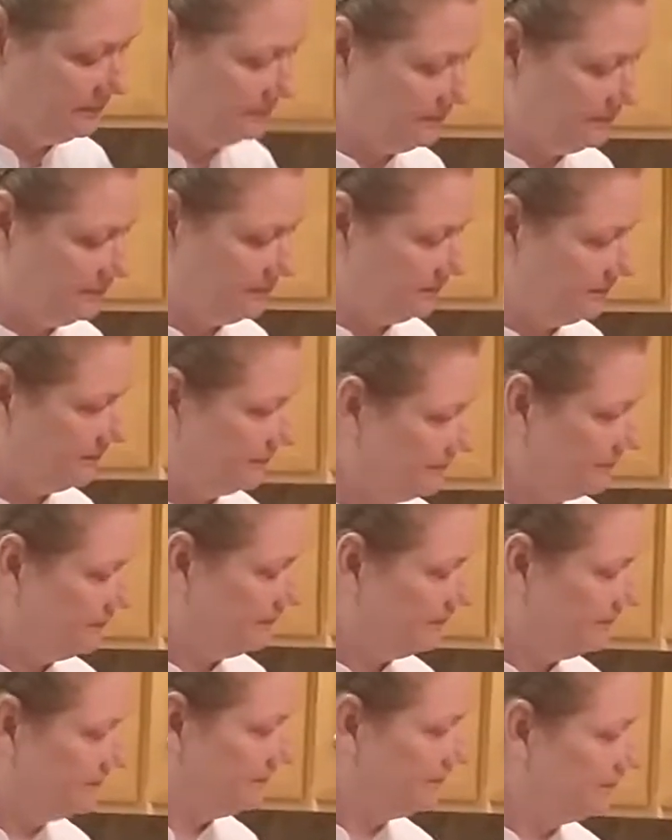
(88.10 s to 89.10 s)
So what made
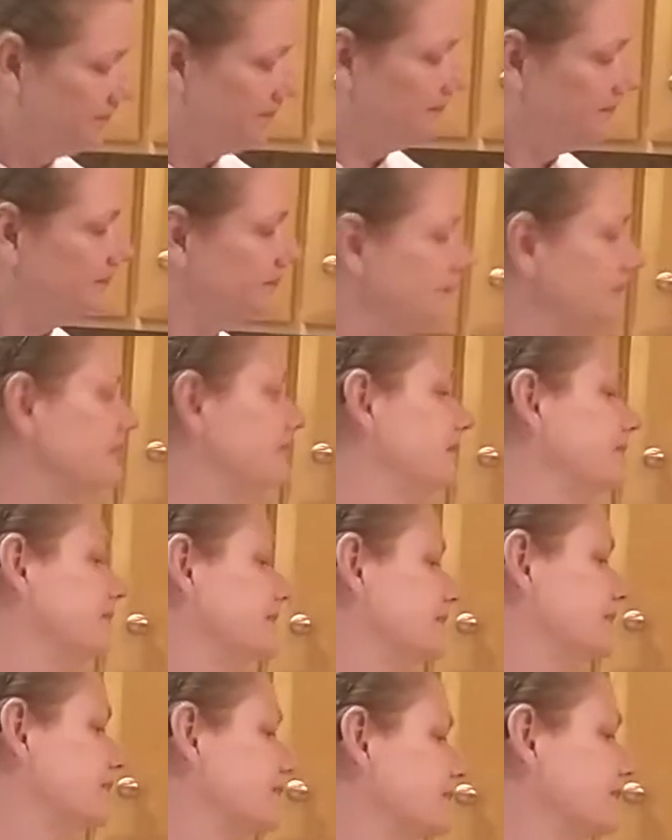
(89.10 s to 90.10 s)
you want to get into the
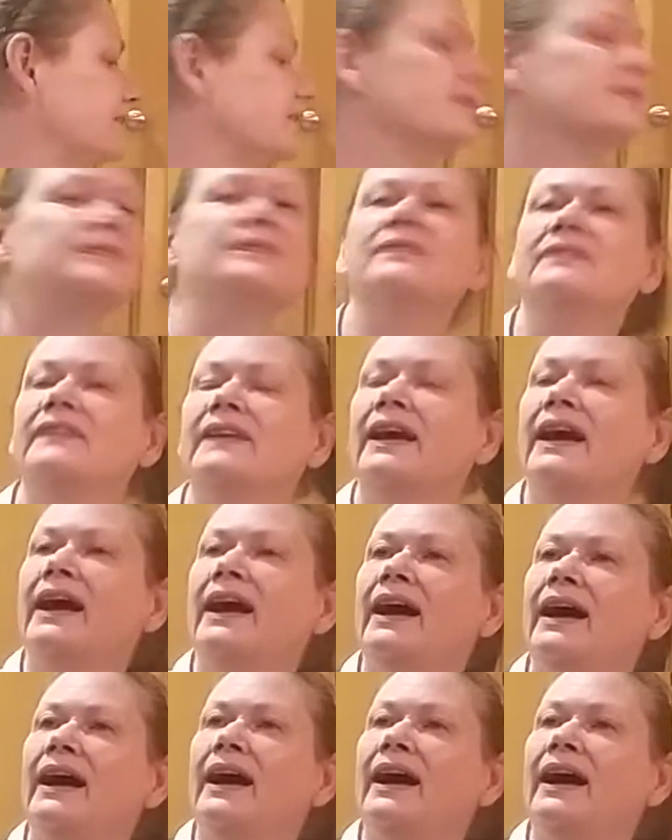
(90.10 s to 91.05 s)
culinary arts?